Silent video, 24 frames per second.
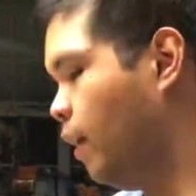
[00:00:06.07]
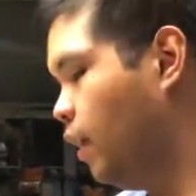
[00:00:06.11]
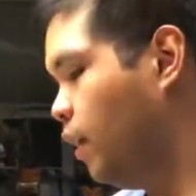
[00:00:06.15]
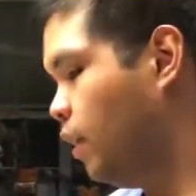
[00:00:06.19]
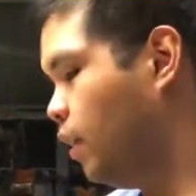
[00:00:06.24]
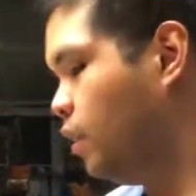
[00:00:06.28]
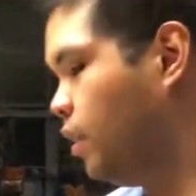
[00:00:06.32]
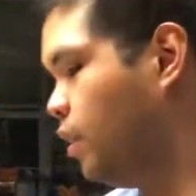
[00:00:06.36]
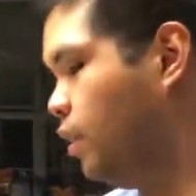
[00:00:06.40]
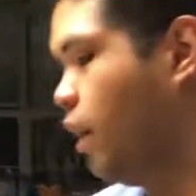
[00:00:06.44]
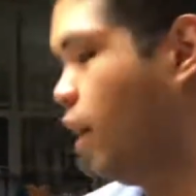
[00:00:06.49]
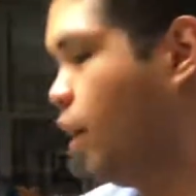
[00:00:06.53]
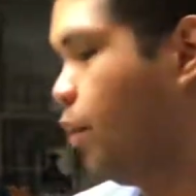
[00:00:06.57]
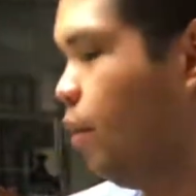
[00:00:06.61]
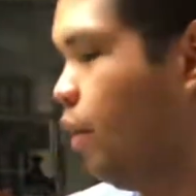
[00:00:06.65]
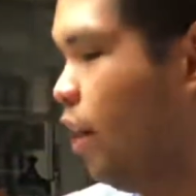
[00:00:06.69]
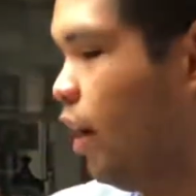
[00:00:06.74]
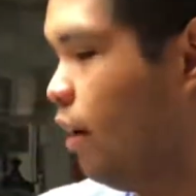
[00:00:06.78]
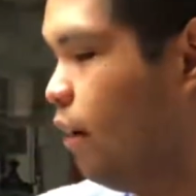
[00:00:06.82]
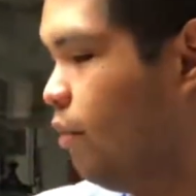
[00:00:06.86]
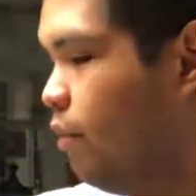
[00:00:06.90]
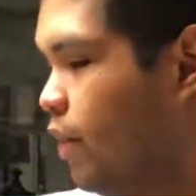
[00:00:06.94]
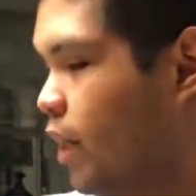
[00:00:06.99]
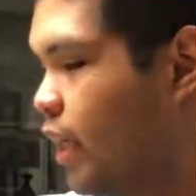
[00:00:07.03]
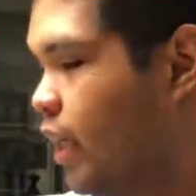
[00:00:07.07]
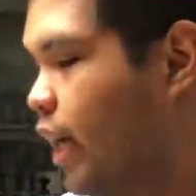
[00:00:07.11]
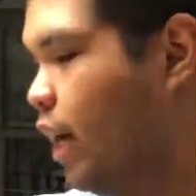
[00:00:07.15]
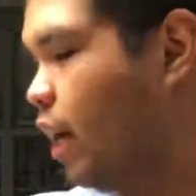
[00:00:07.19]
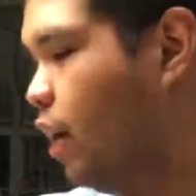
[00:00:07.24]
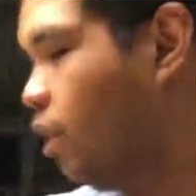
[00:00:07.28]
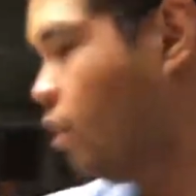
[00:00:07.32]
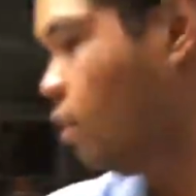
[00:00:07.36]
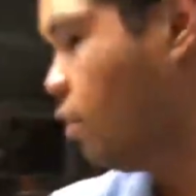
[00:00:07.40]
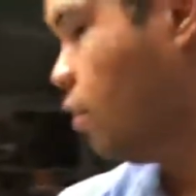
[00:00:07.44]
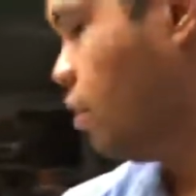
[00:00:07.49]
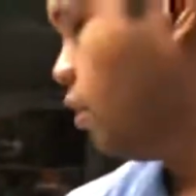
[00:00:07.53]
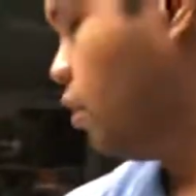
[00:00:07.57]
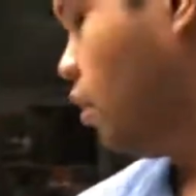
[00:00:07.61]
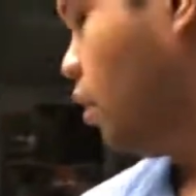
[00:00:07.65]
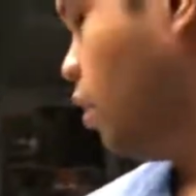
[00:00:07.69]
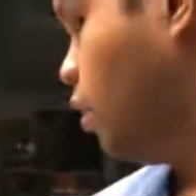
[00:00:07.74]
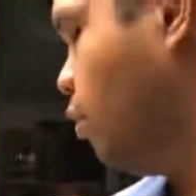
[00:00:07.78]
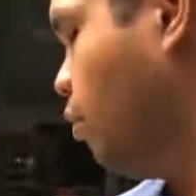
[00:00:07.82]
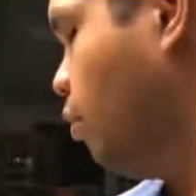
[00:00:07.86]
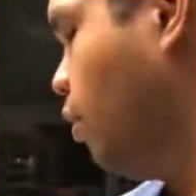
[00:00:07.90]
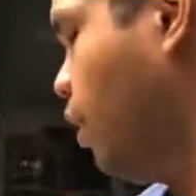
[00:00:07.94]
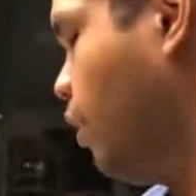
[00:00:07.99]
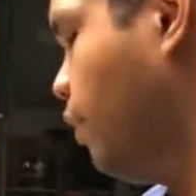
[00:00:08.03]
Today we have the gown,
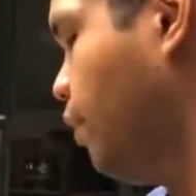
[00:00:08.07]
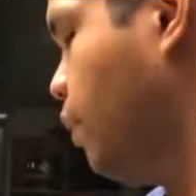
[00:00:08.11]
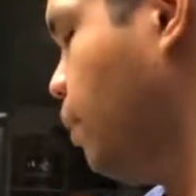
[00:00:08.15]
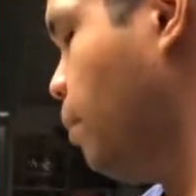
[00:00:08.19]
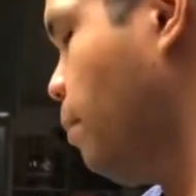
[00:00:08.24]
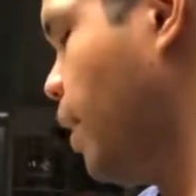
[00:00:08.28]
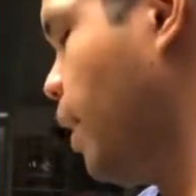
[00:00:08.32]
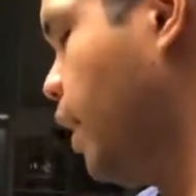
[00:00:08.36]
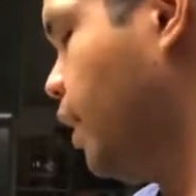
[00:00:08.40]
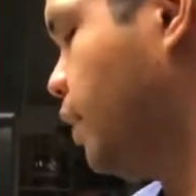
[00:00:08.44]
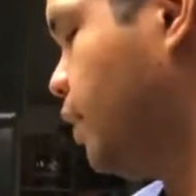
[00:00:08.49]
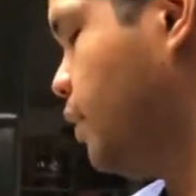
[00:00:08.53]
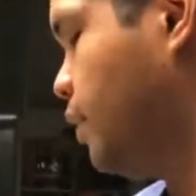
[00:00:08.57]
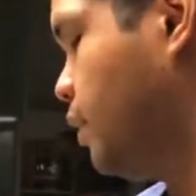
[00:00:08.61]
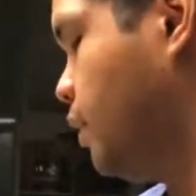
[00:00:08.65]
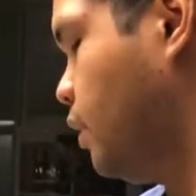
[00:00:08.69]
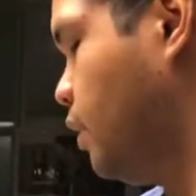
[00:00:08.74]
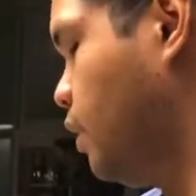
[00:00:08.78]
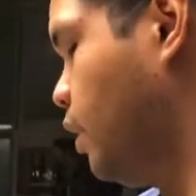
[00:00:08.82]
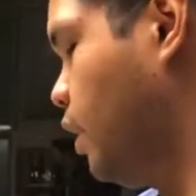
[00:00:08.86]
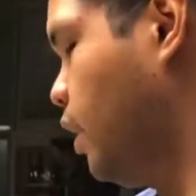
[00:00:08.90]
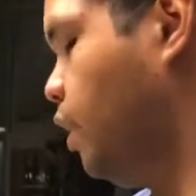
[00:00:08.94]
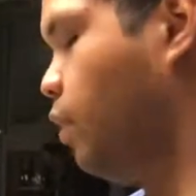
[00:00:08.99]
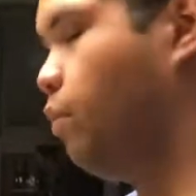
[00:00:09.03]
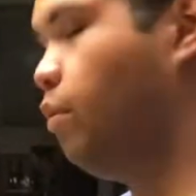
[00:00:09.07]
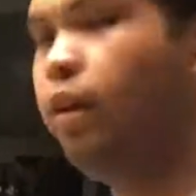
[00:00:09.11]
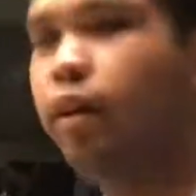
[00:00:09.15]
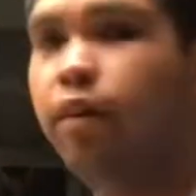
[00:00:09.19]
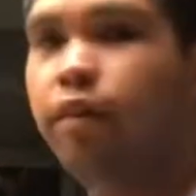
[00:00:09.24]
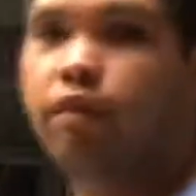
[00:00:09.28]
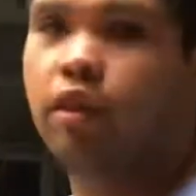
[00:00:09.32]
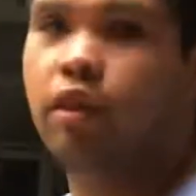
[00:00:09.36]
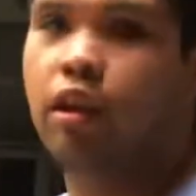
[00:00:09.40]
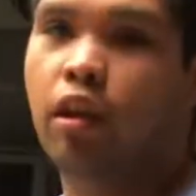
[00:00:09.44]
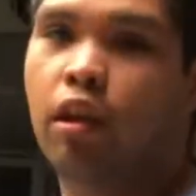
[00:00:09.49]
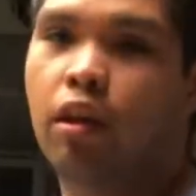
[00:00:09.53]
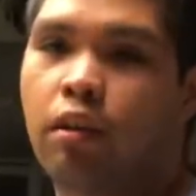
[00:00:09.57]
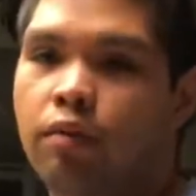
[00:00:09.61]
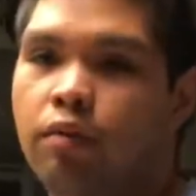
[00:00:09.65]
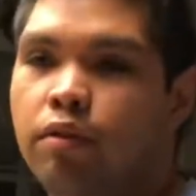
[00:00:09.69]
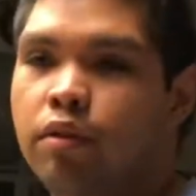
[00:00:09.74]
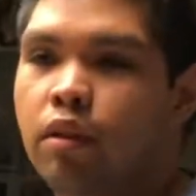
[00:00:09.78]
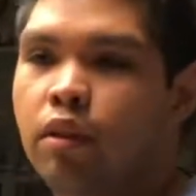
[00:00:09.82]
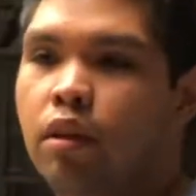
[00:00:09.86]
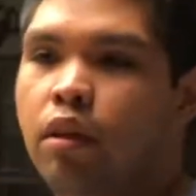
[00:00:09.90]
we have the mask, and we have the gloves.